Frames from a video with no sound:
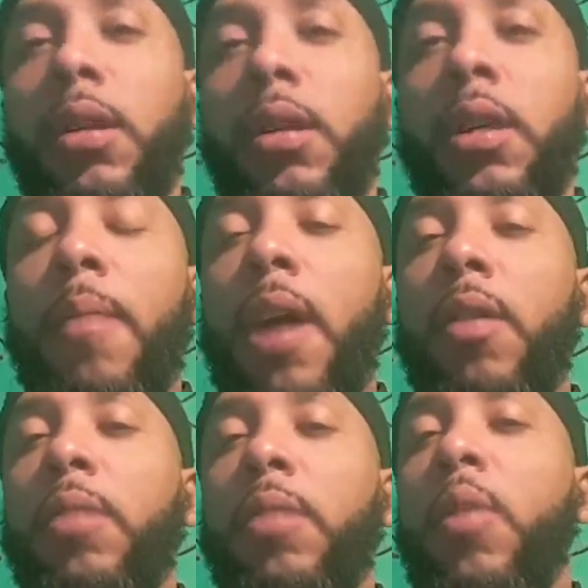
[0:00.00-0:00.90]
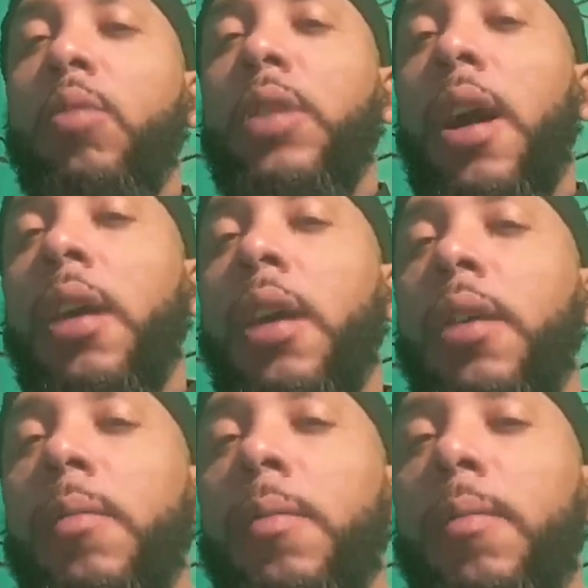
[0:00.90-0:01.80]
to come out in a bow tie.
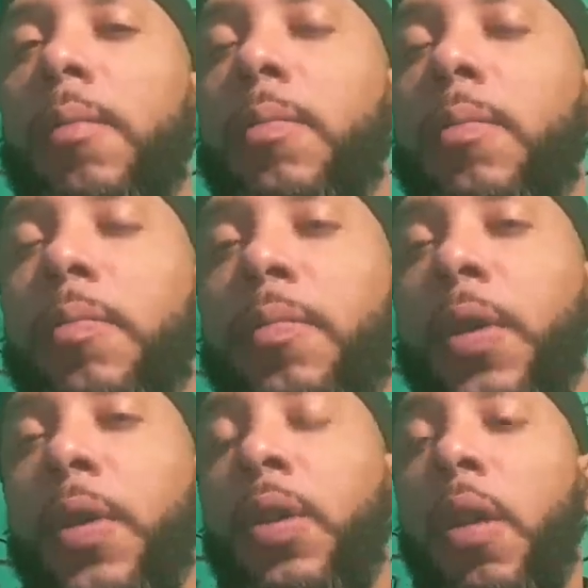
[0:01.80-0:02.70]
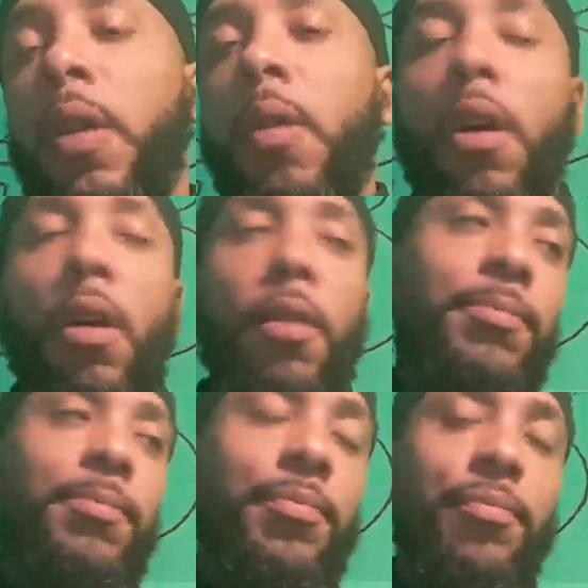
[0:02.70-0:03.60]
You
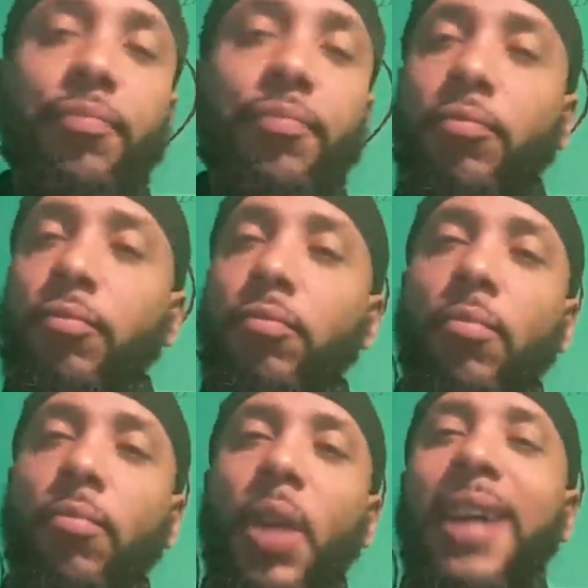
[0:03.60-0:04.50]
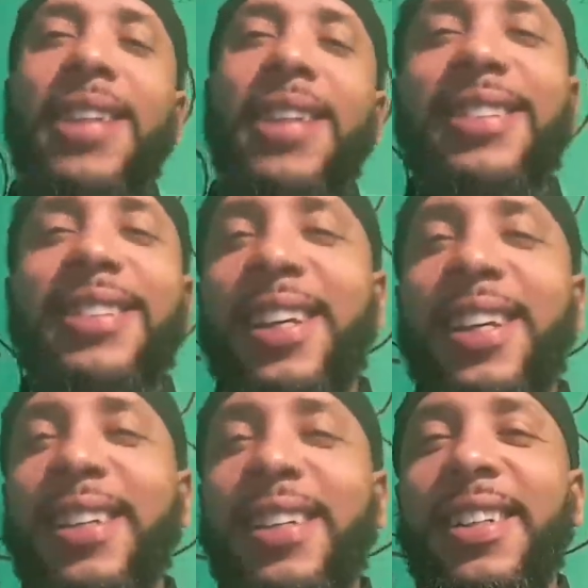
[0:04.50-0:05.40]
know, that's
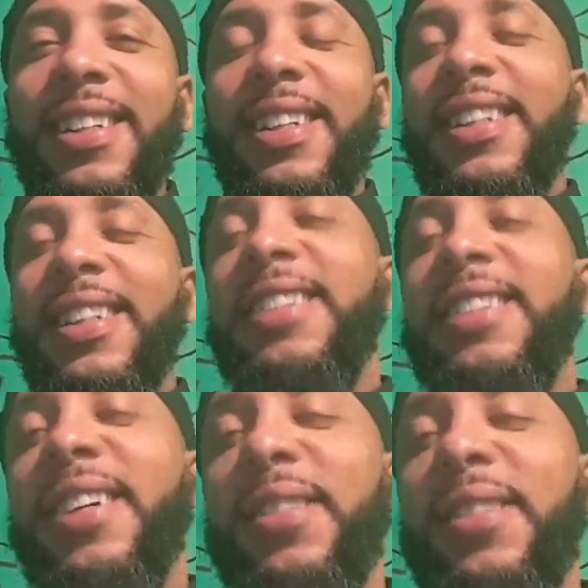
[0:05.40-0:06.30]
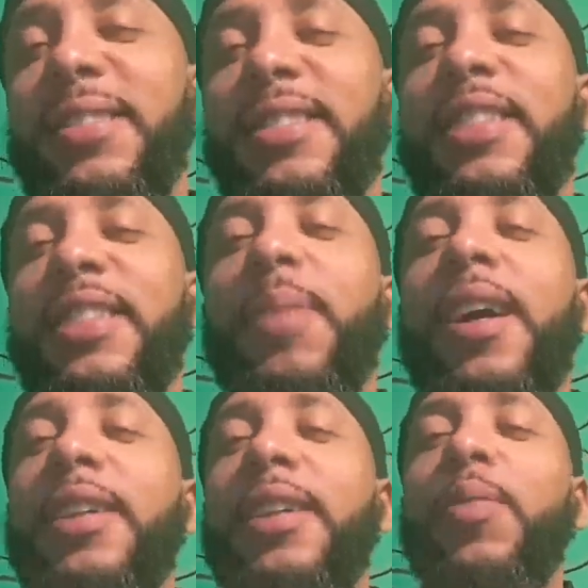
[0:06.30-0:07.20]
it. You know,
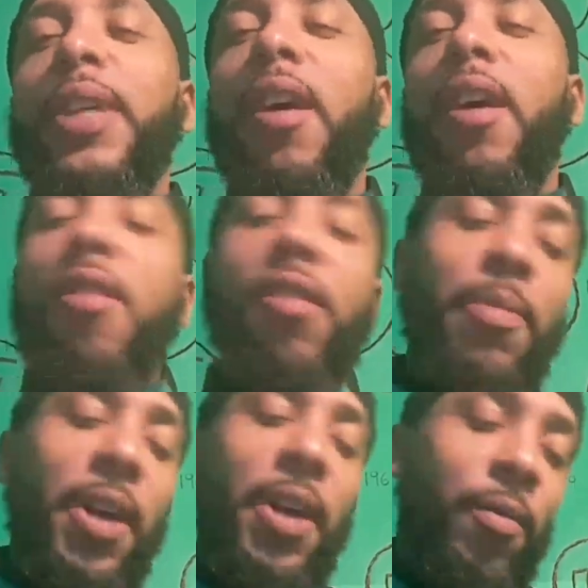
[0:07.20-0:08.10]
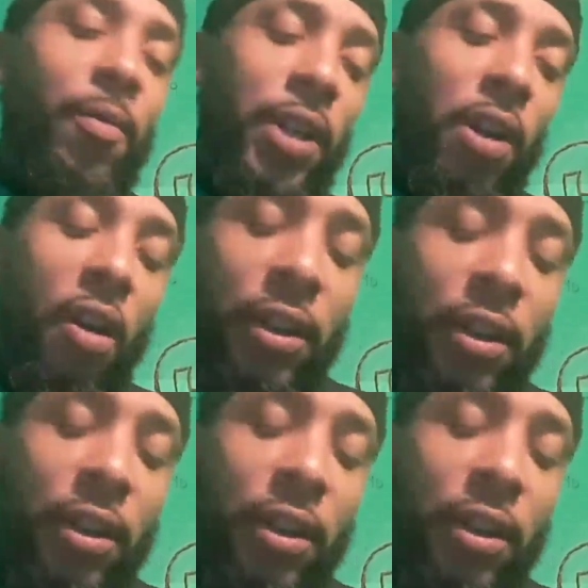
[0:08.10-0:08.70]
because we the Ankh, man. We are the